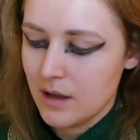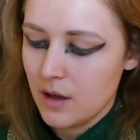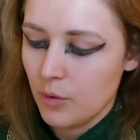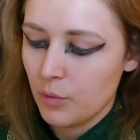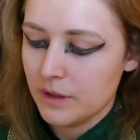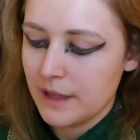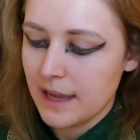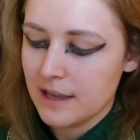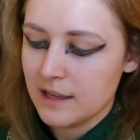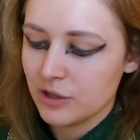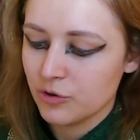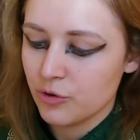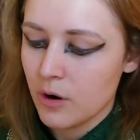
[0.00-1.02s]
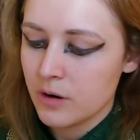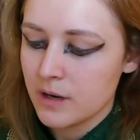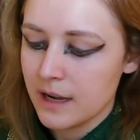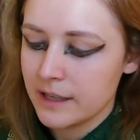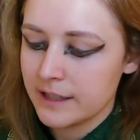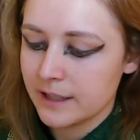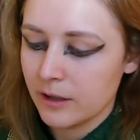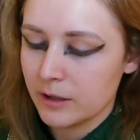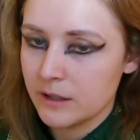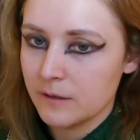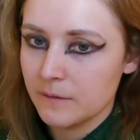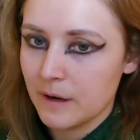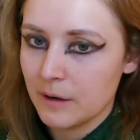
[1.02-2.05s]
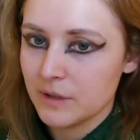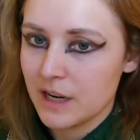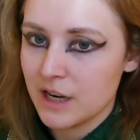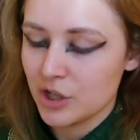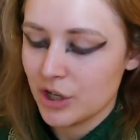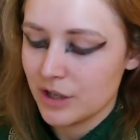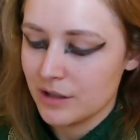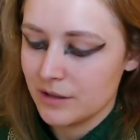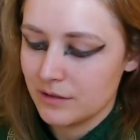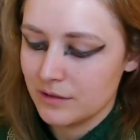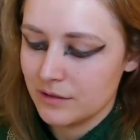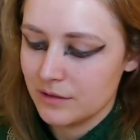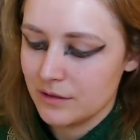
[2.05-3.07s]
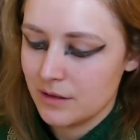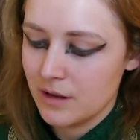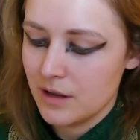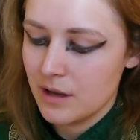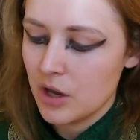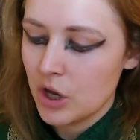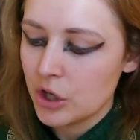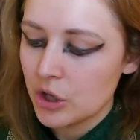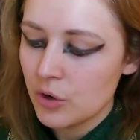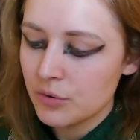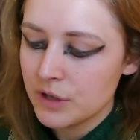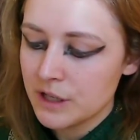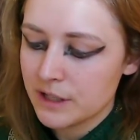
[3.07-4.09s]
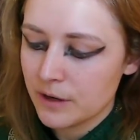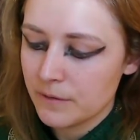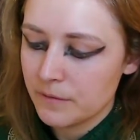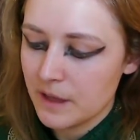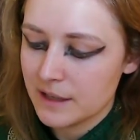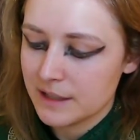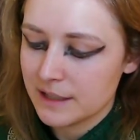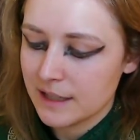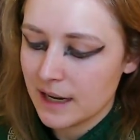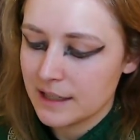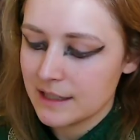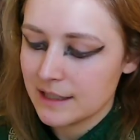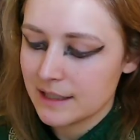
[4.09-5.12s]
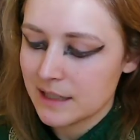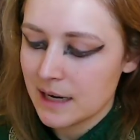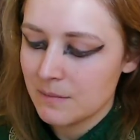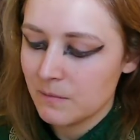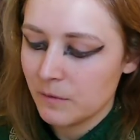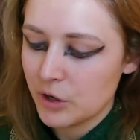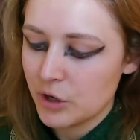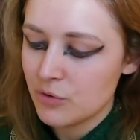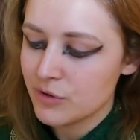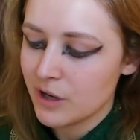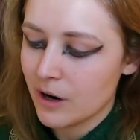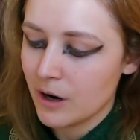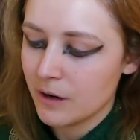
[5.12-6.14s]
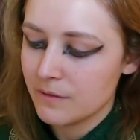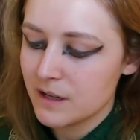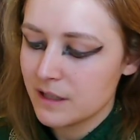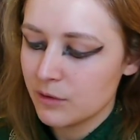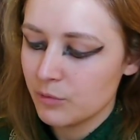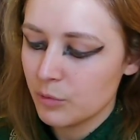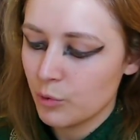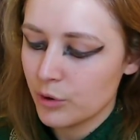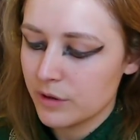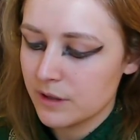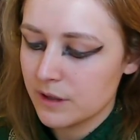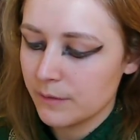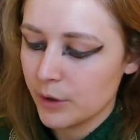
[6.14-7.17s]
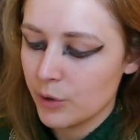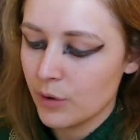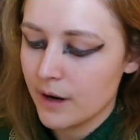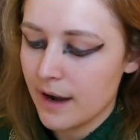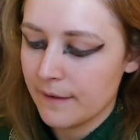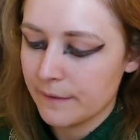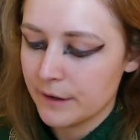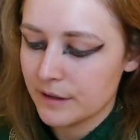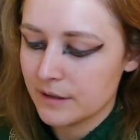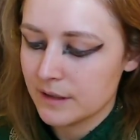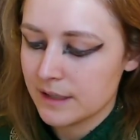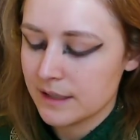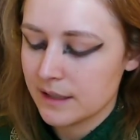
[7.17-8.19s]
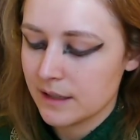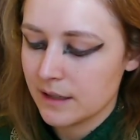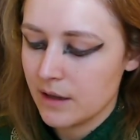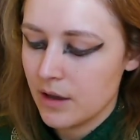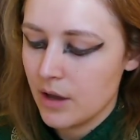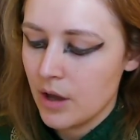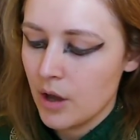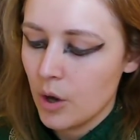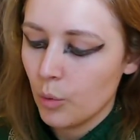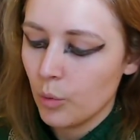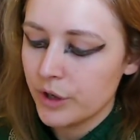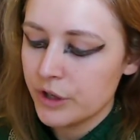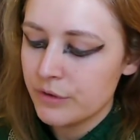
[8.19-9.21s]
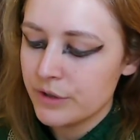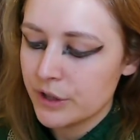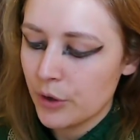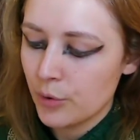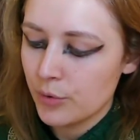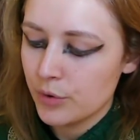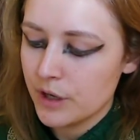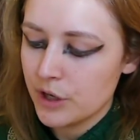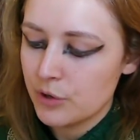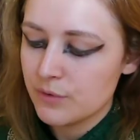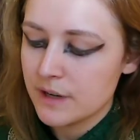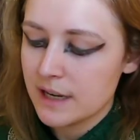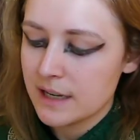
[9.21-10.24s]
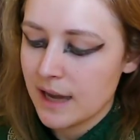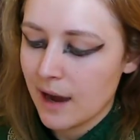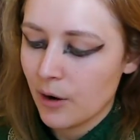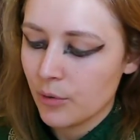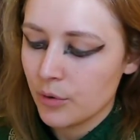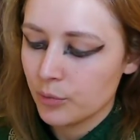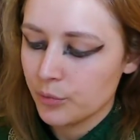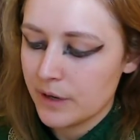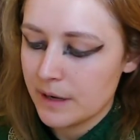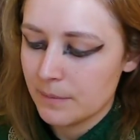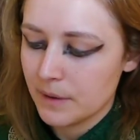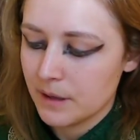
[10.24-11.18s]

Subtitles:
with a strong and solid foundation. You deserve this, and it's time for you to harvest the rewards for your efforts. What you sowed, you can now reap.